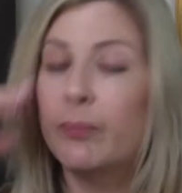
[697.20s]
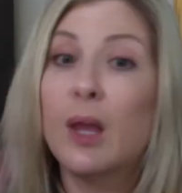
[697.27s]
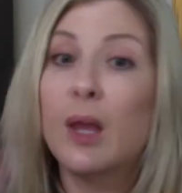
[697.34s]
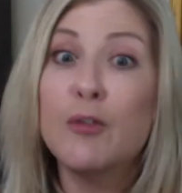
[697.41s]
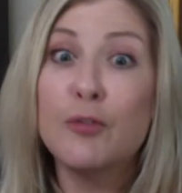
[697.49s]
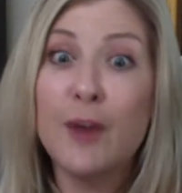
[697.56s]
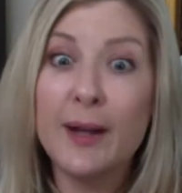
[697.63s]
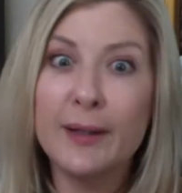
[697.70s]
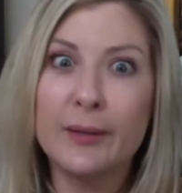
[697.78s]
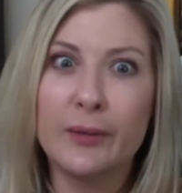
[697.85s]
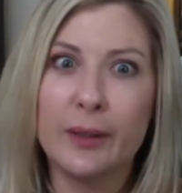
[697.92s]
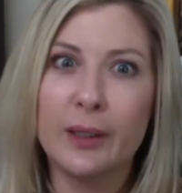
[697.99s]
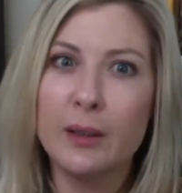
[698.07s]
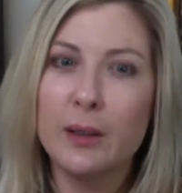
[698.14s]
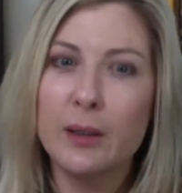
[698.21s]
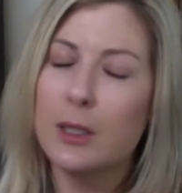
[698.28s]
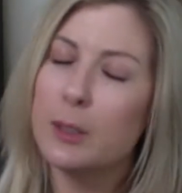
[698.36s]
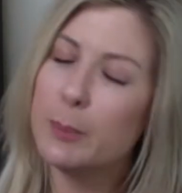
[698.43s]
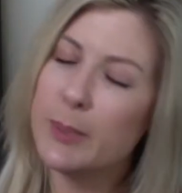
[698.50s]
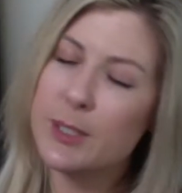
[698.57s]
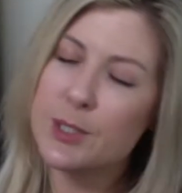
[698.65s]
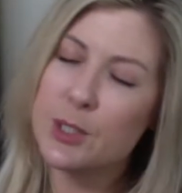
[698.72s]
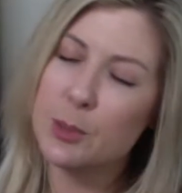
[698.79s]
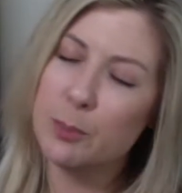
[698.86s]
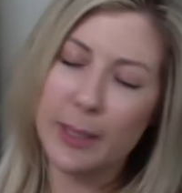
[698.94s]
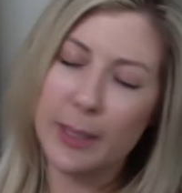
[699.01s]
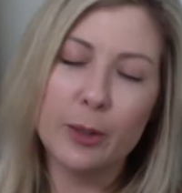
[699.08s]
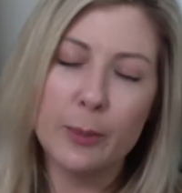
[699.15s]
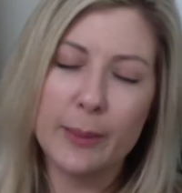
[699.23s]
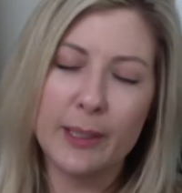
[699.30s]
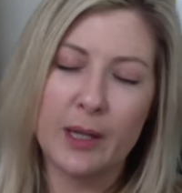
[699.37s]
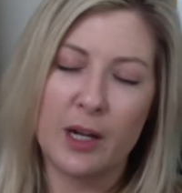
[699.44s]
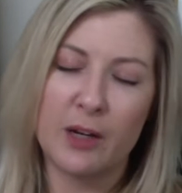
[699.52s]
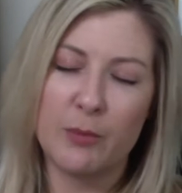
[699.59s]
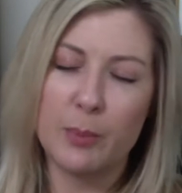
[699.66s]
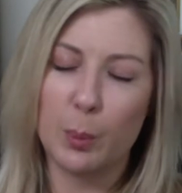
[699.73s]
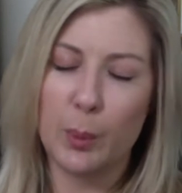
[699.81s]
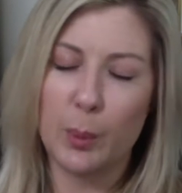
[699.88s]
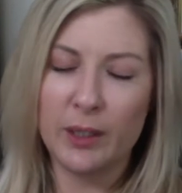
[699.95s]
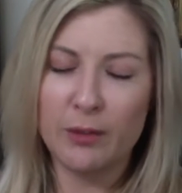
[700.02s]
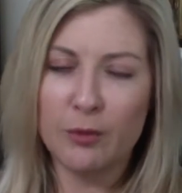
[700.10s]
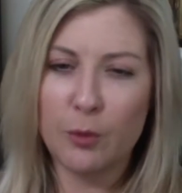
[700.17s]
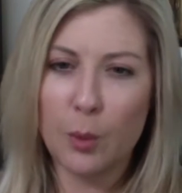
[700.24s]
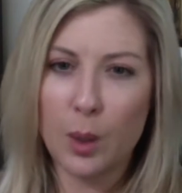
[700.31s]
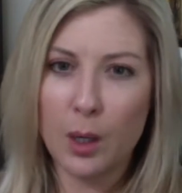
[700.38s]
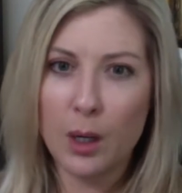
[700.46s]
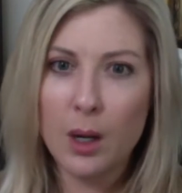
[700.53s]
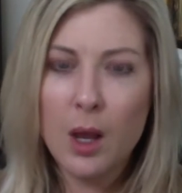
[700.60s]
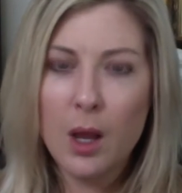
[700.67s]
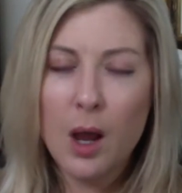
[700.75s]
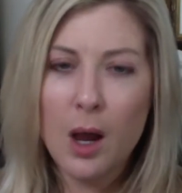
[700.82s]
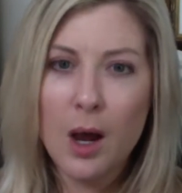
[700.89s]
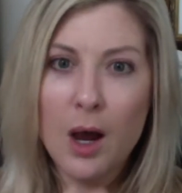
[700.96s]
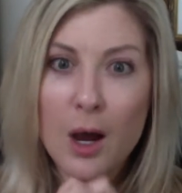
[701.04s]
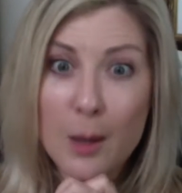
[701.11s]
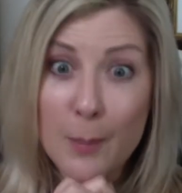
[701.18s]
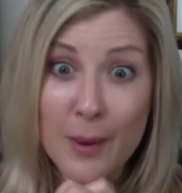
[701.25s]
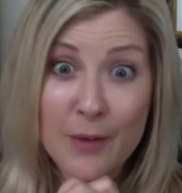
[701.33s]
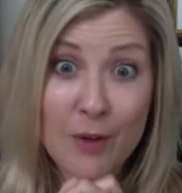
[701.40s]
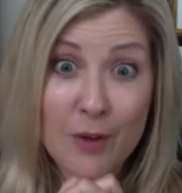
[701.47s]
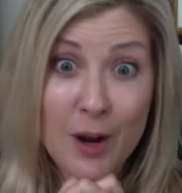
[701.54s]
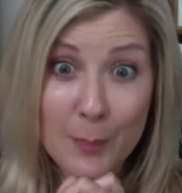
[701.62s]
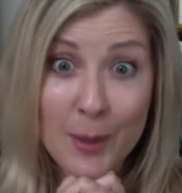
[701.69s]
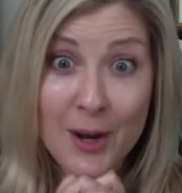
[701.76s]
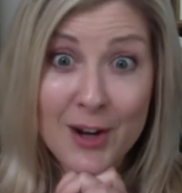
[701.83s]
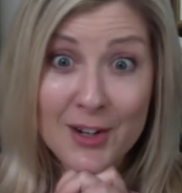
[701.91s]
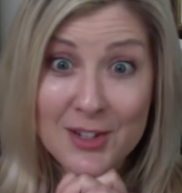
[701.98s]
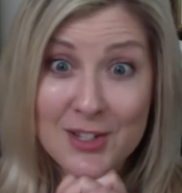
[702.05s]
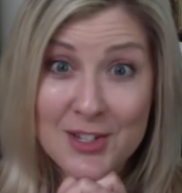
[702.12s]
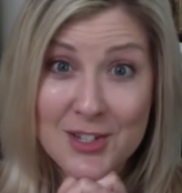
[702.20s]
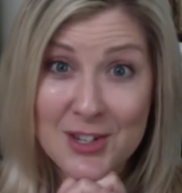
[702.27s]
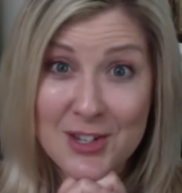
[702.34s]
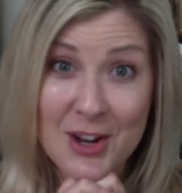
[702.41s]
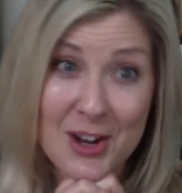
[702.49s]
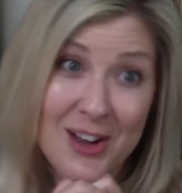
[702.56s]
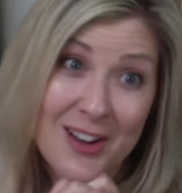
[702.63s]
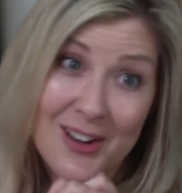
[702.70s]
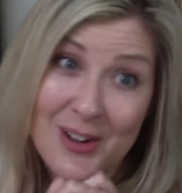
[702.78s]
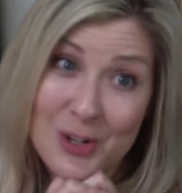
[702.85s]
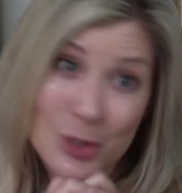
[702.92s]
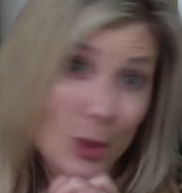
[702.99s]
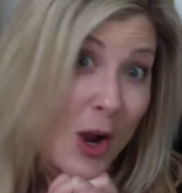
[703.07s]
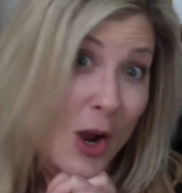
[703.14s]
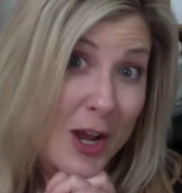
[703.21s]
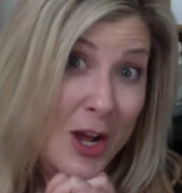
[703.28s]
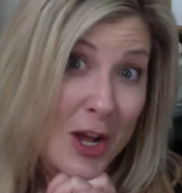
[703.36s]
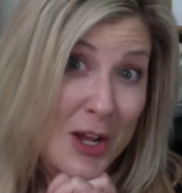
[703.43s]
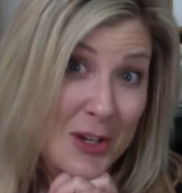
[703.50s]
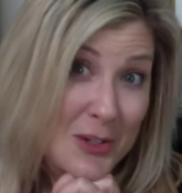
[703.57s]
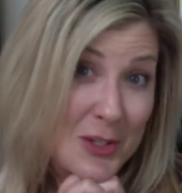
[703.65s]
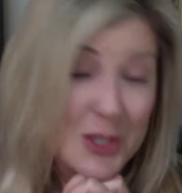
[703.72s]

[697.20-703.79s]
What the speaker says: Finally, piece you may or may not have been waiting for, my Frockbox try-on.